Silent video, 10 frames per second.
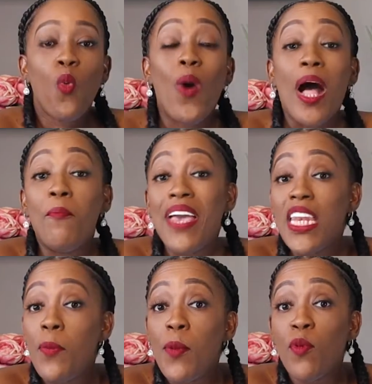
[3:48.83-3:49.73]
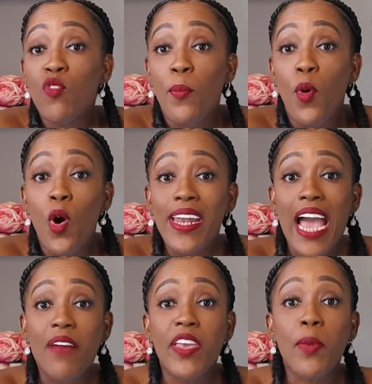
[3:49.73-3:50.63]
While many people report
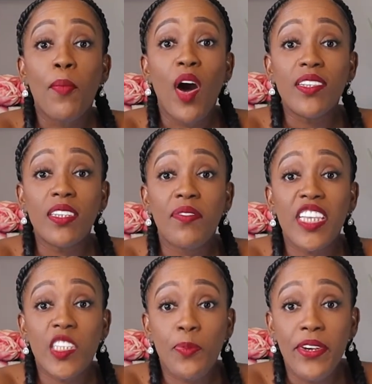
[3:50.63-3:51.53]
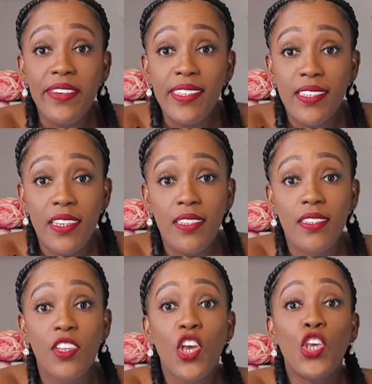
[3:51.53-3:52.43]
having positive
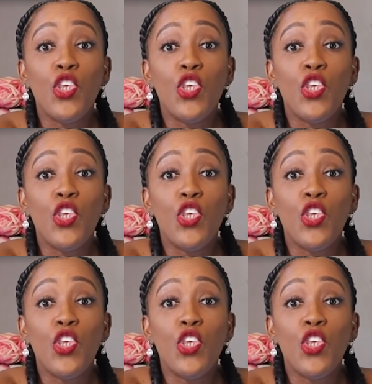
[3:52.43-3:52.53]
experiences